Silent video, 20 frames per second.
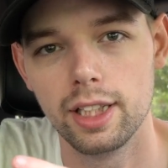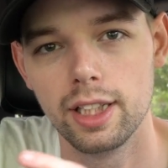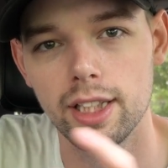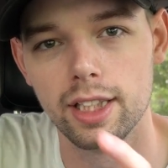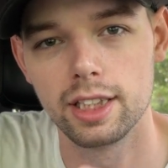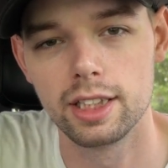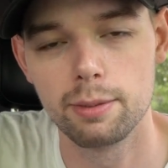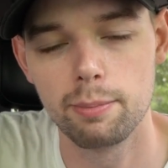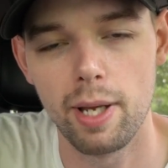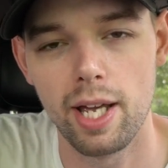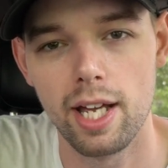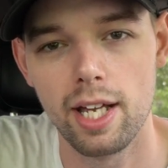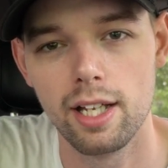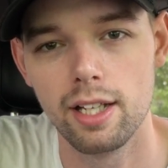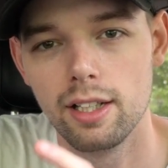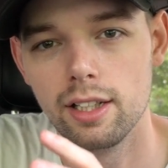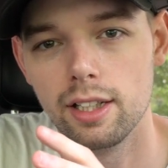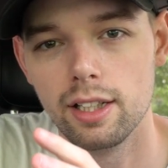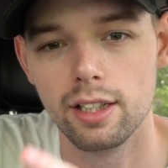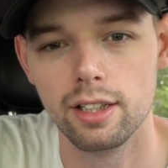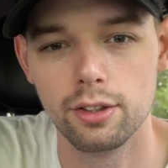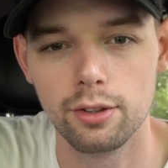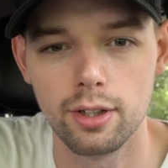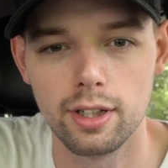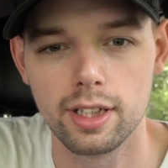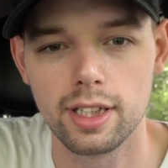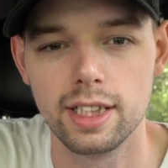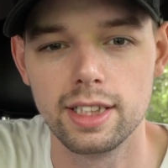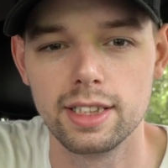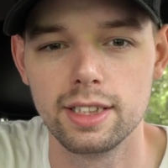and expand and do
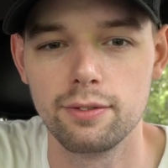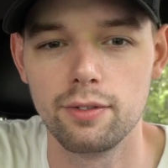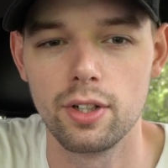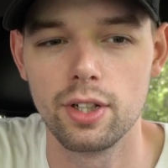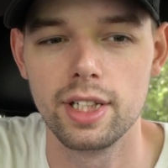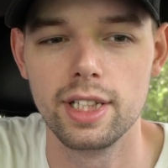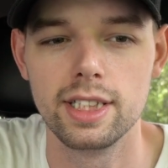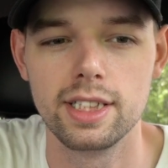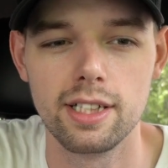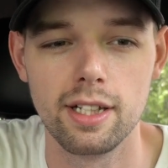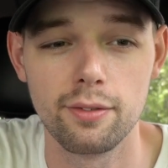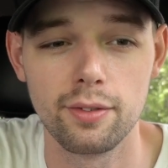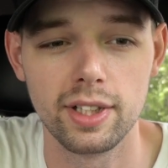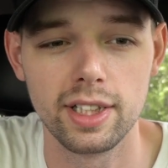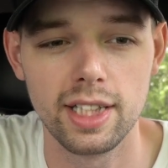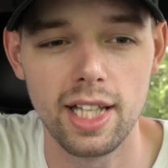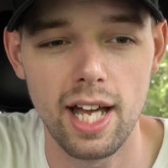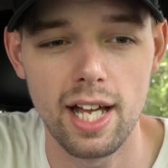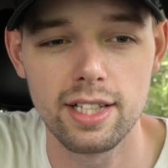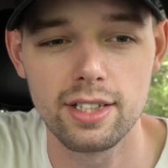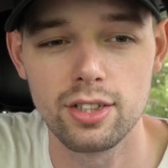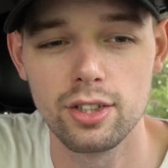all kinds of funky stuff like that.